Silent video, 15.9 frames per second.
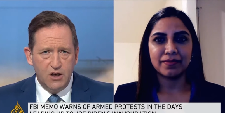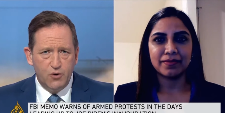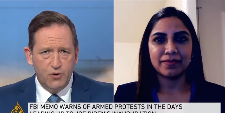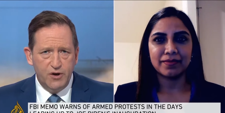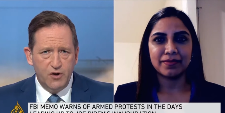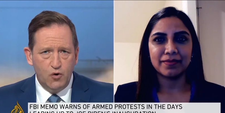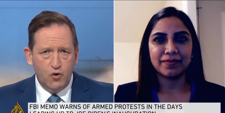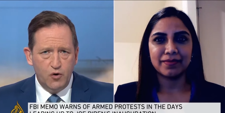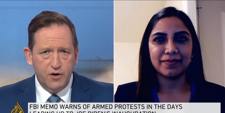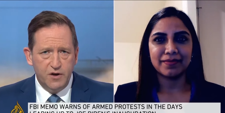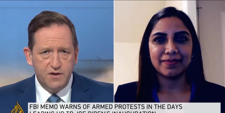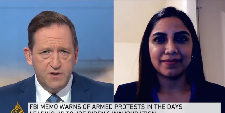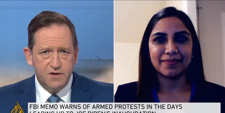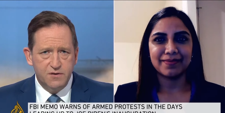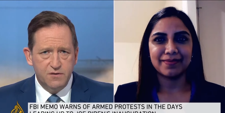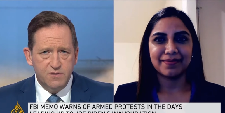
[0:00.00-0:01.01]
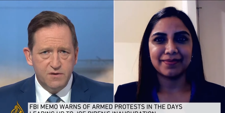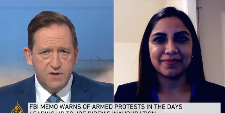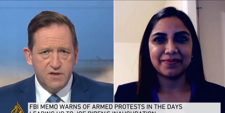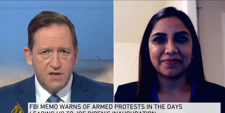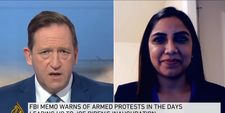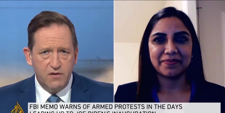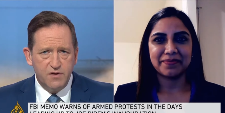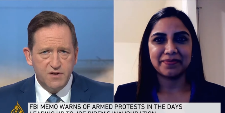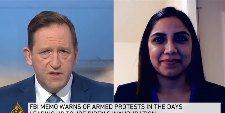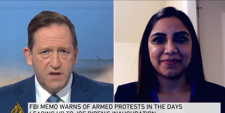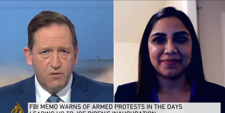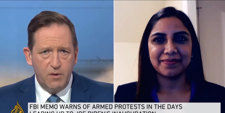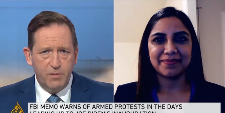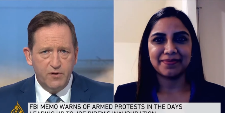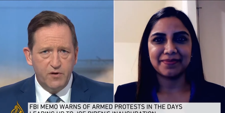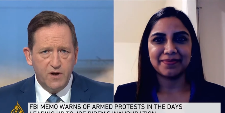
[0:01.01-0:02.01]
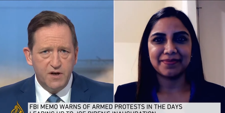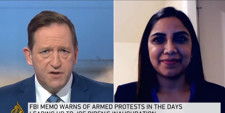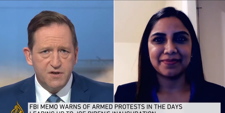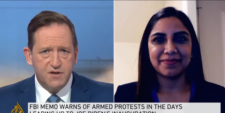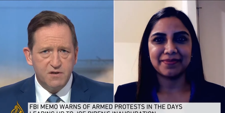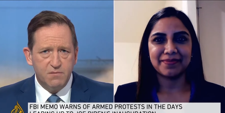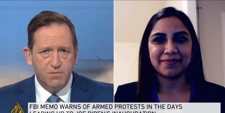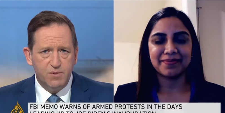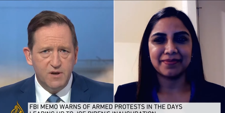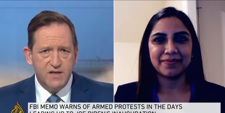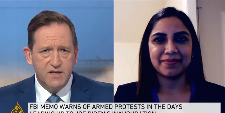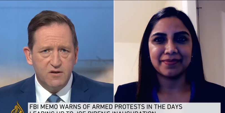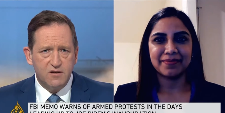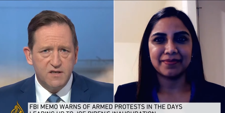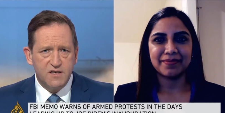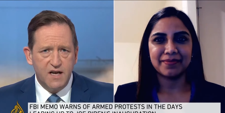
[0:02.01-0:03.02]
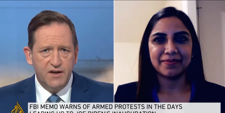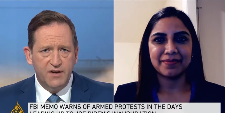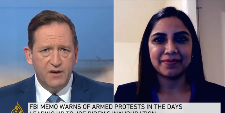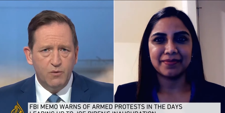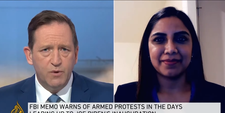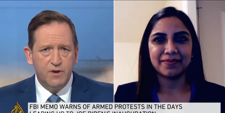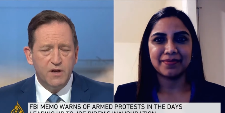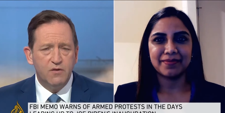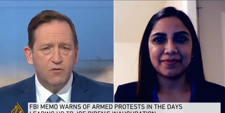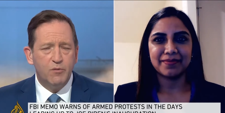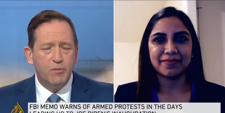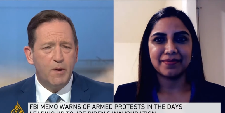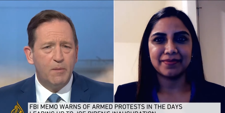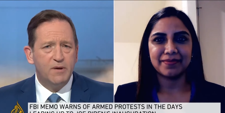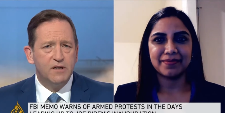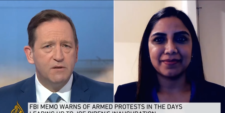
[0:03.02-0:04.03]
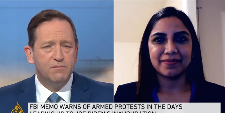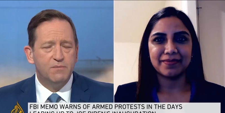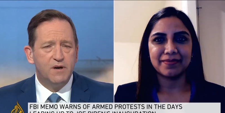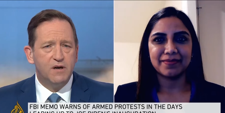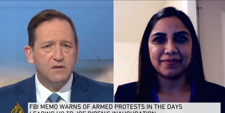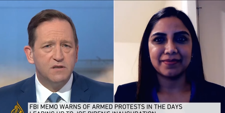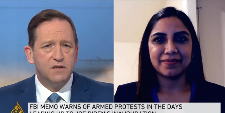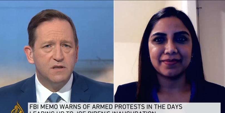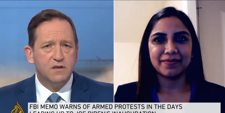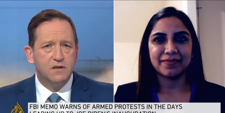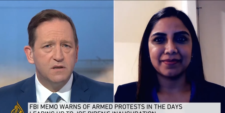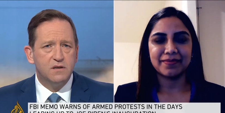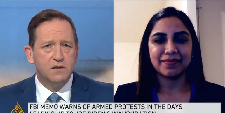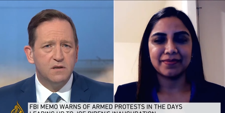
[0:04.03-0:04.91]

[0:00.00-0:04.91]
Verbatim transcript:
Speaker 1: or in order to salvage their reputations and political standing within the Republican Party?